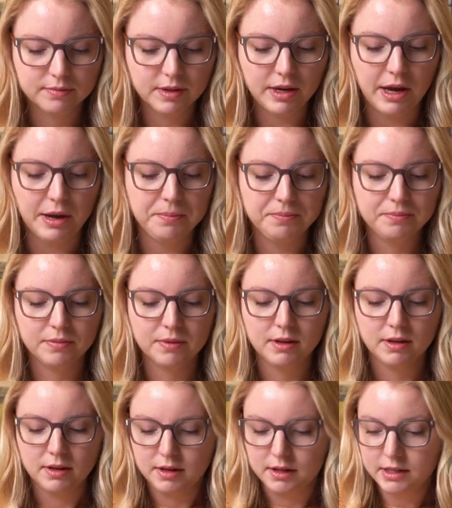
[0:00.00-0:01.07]
Okay,
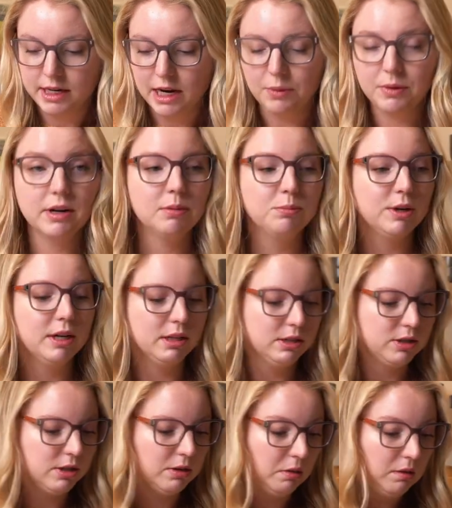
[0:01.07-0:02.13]
now we're gonna bring the
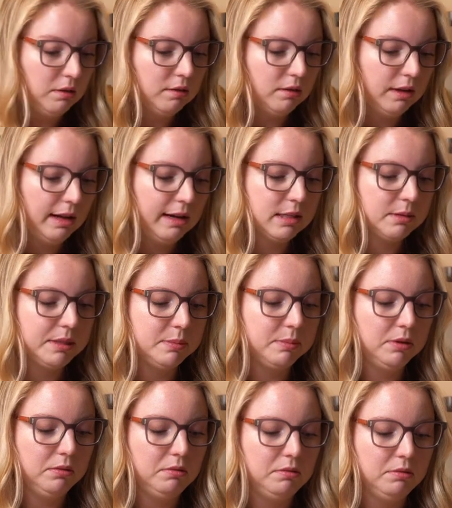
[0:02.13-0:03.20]
turkey, ooh, I lost my spoon.